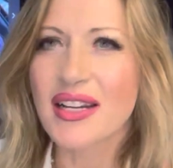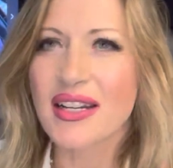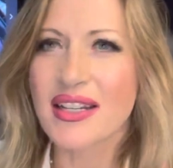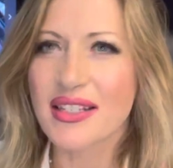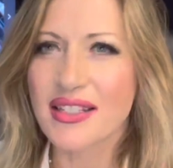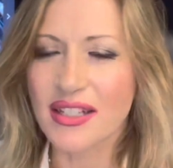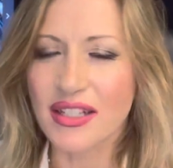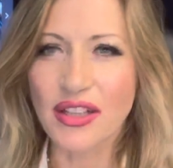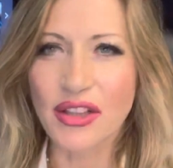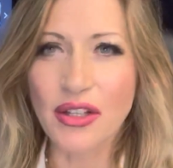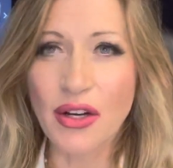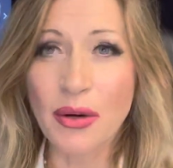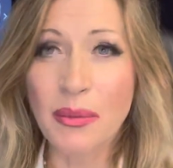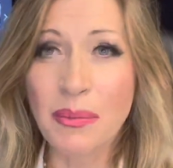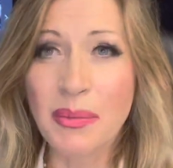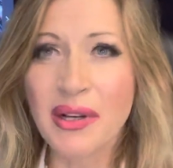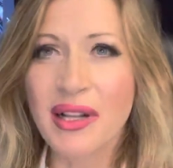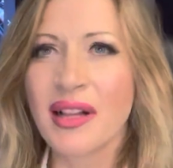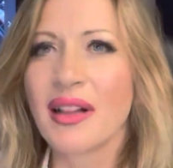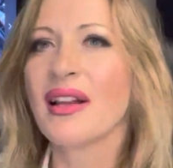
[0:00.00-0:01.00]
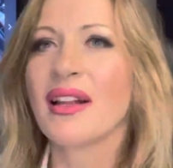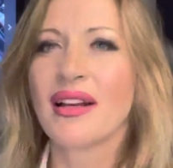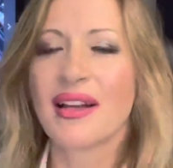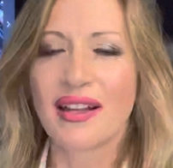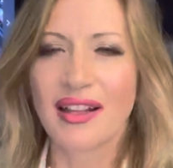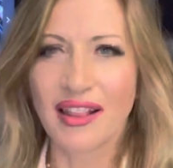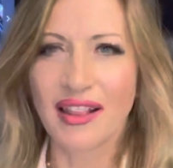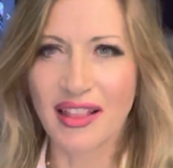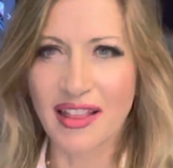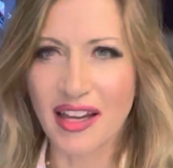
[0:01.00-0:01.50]
the global
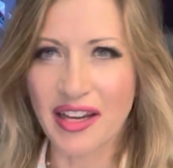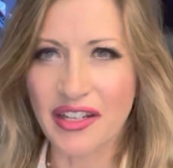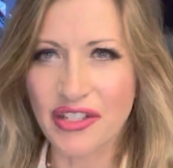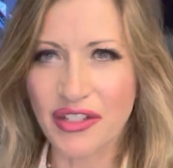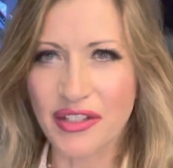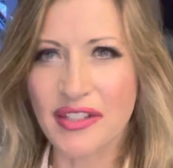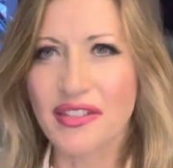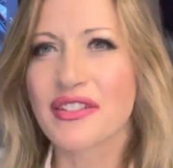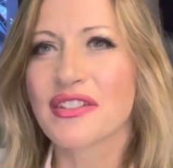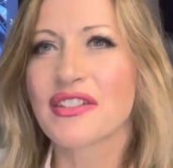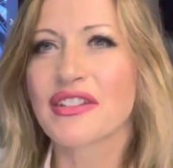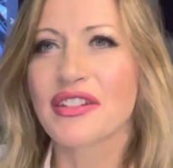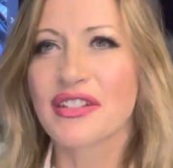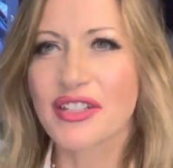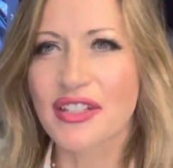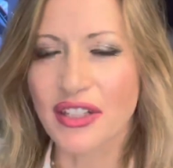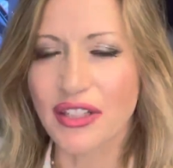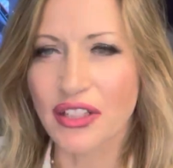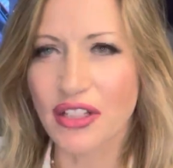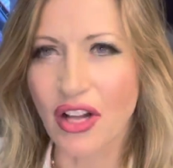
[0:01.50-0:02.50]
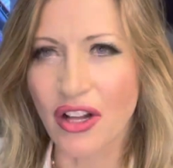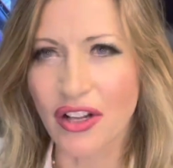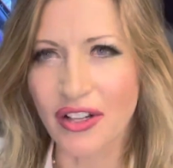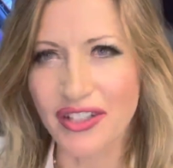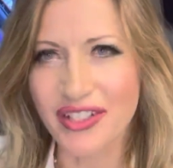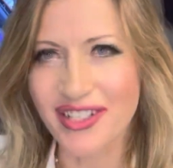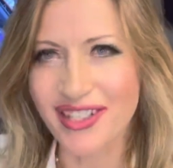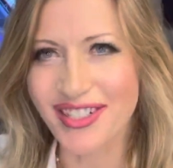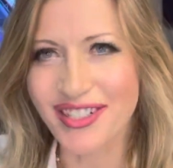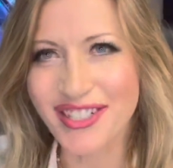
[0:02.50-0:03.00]
largest
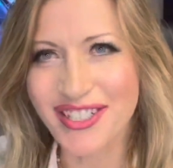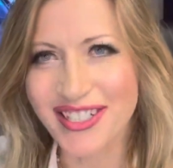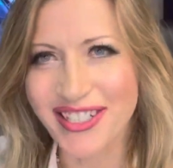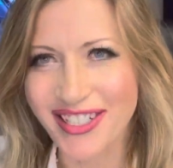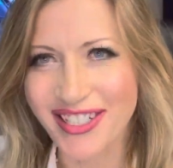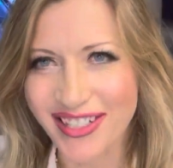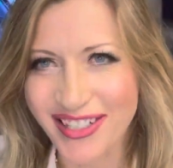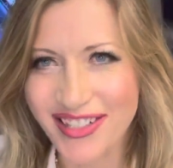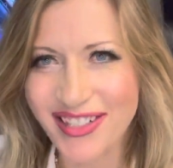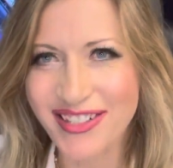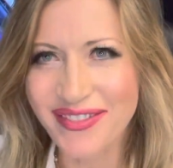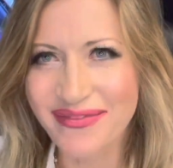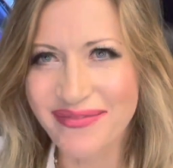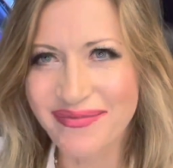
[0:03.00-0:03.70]
technology exchange.